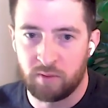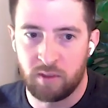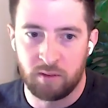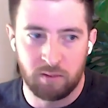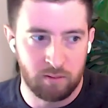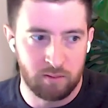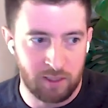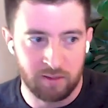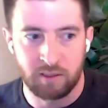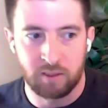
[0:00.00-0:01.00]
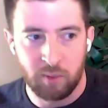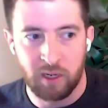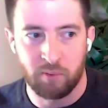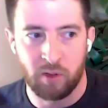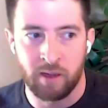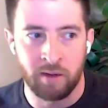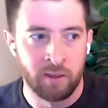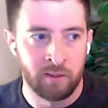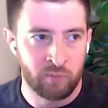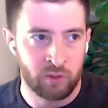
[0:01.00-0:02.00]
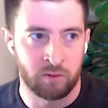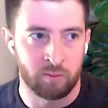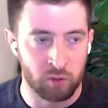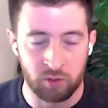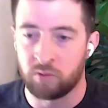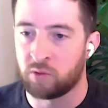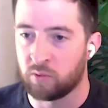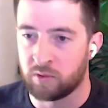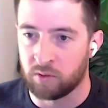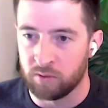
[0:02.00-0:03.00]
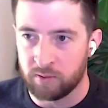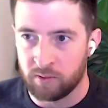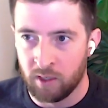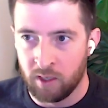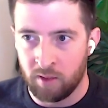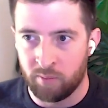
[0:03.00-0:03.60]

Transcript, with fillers: the data science pipeline to produce results.